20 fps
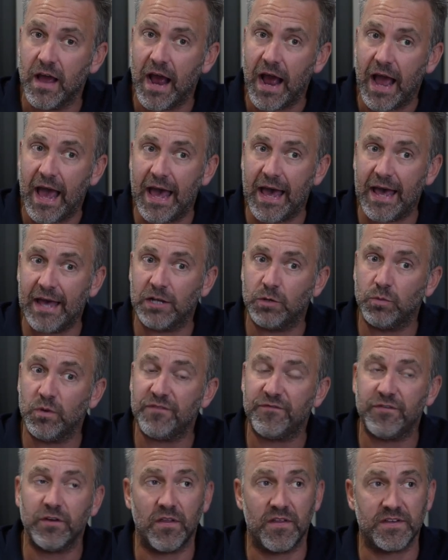and we
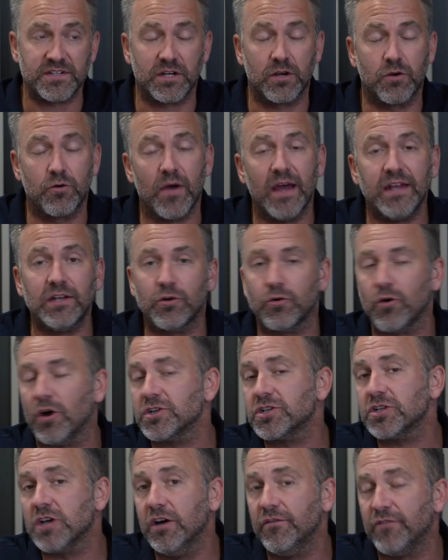feel there's a great
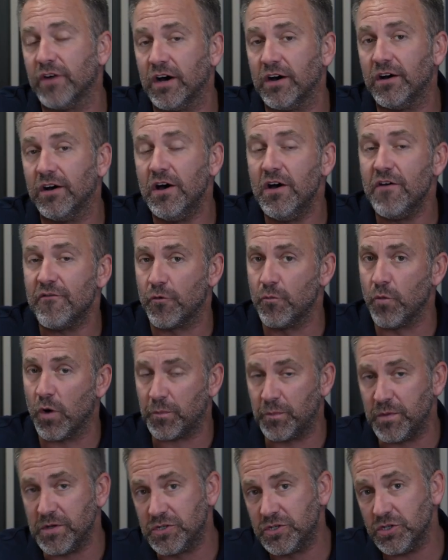crossover from what
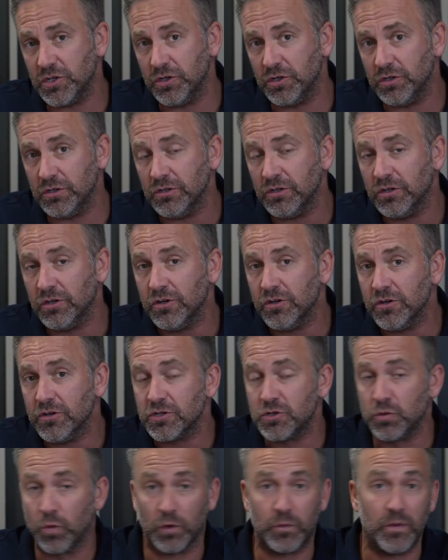we do
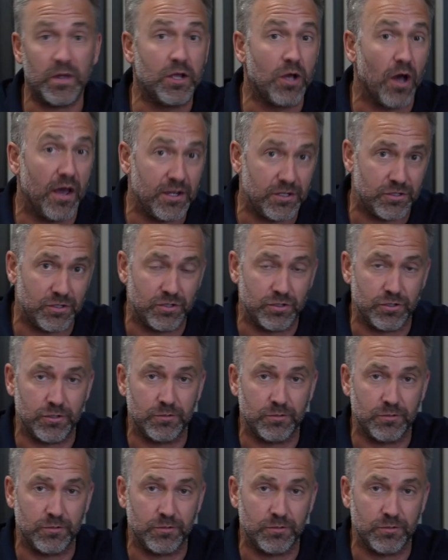to what we're going to do.